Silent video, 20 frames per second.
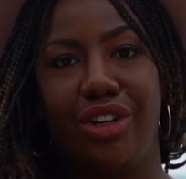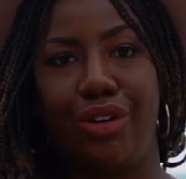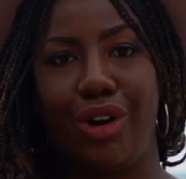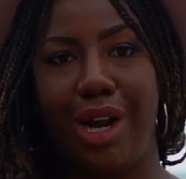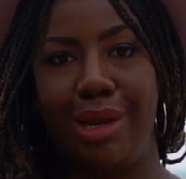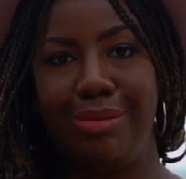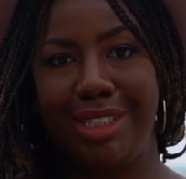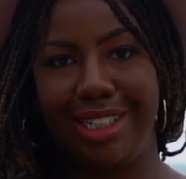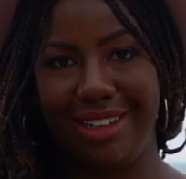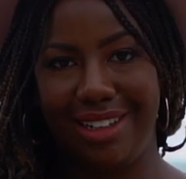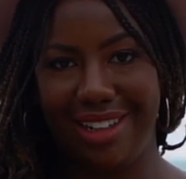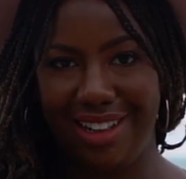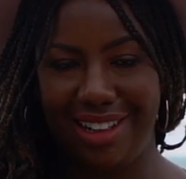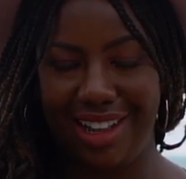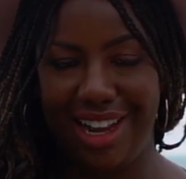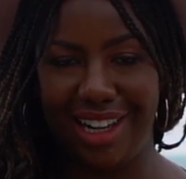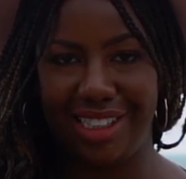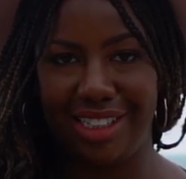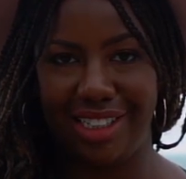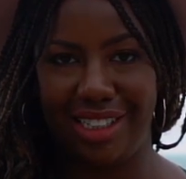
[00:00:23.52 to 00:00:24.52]
The Grapeseed
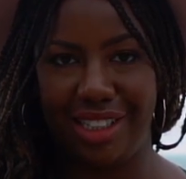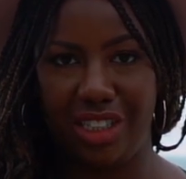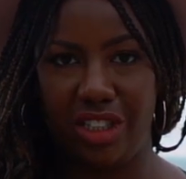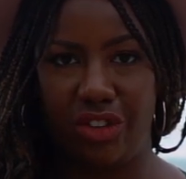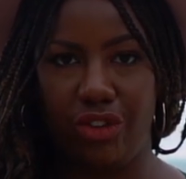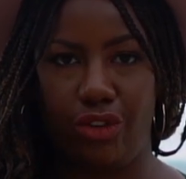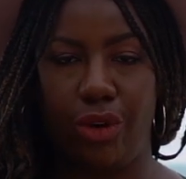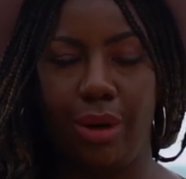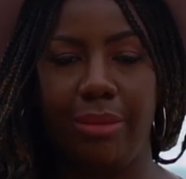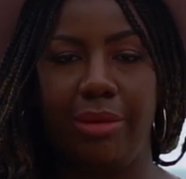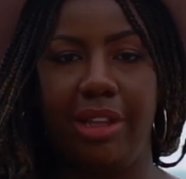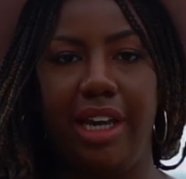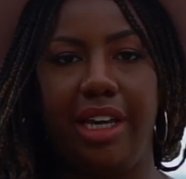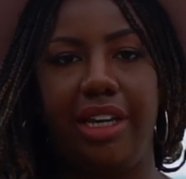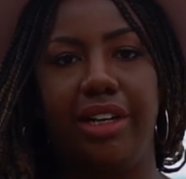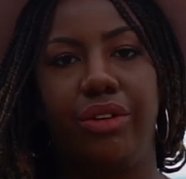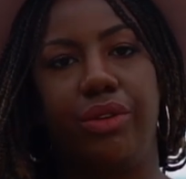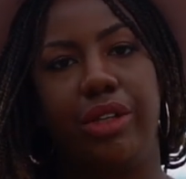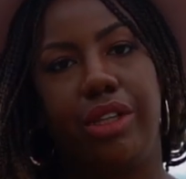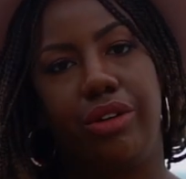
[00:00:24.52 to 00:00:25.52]
Collection is
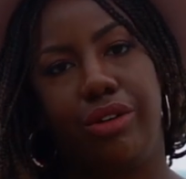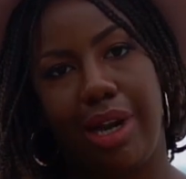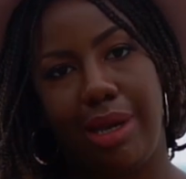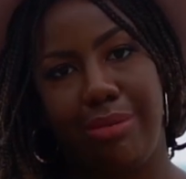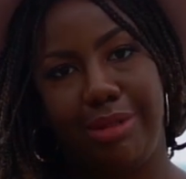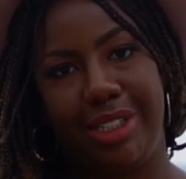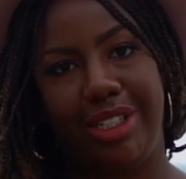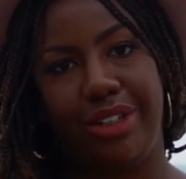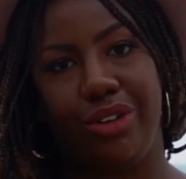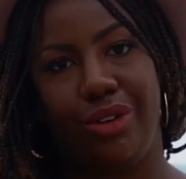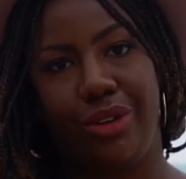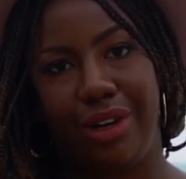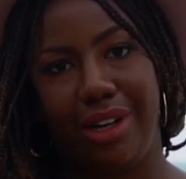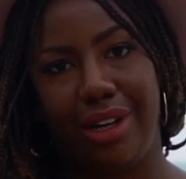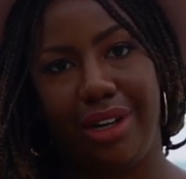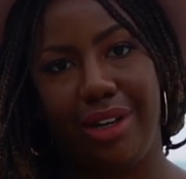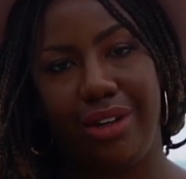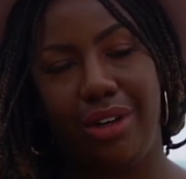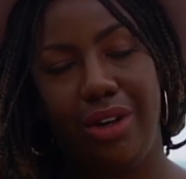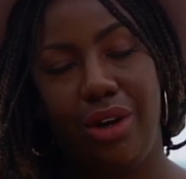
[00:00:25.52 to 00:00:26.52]
formulated with grapeseed
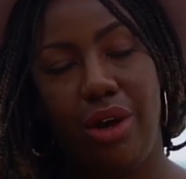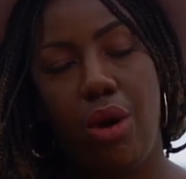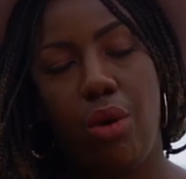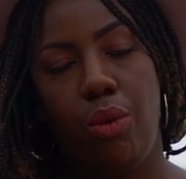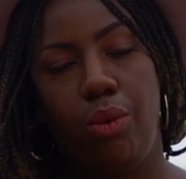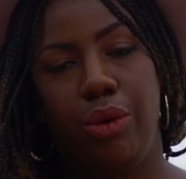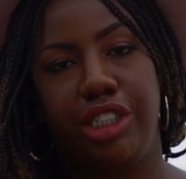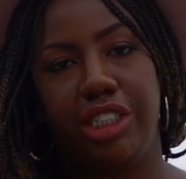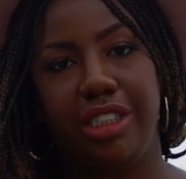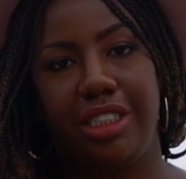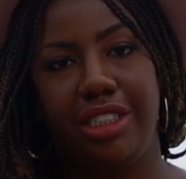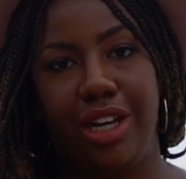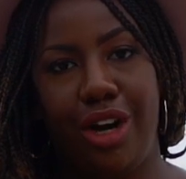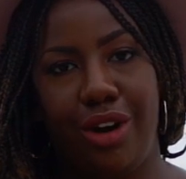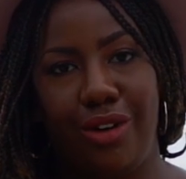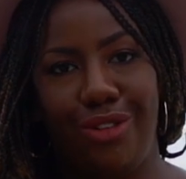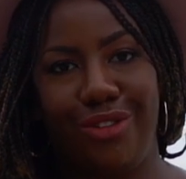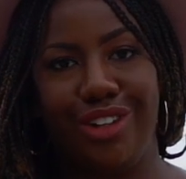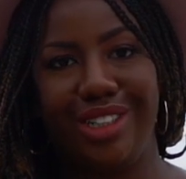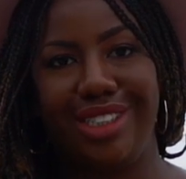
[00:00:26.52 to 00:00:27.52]
oil, which is
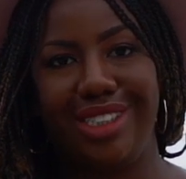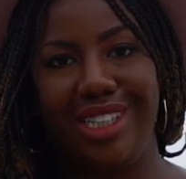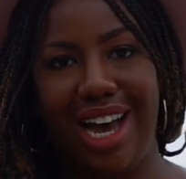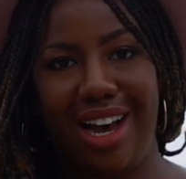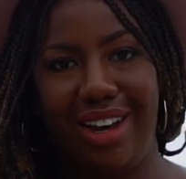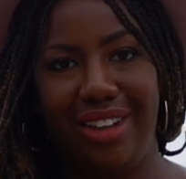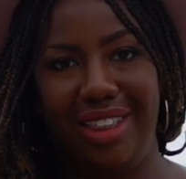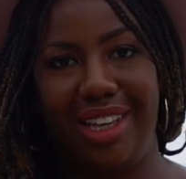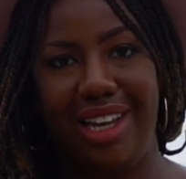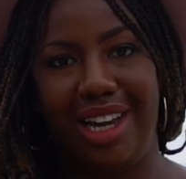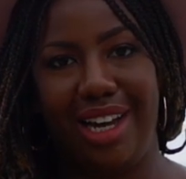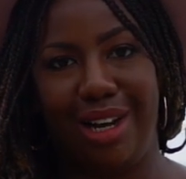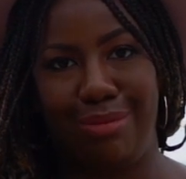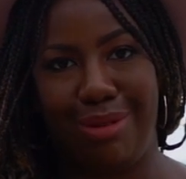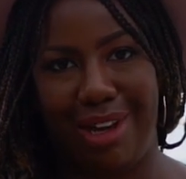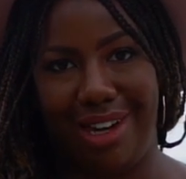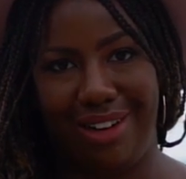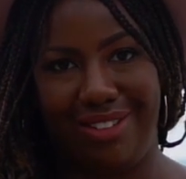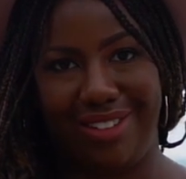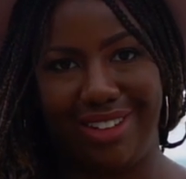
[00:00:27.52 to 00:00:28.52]
known for its healthy hair
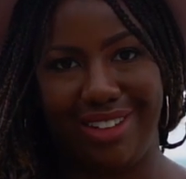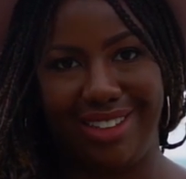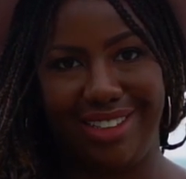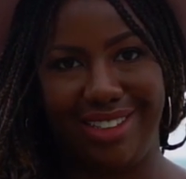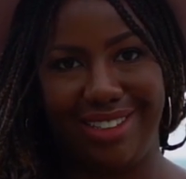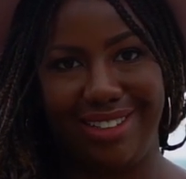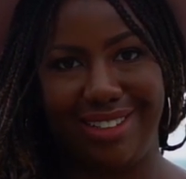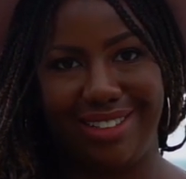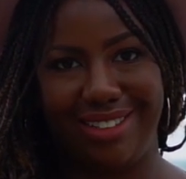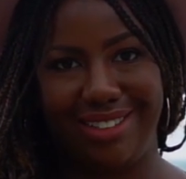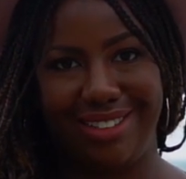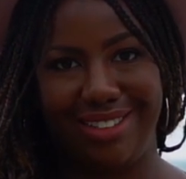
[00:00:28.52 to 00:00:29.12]
benefits.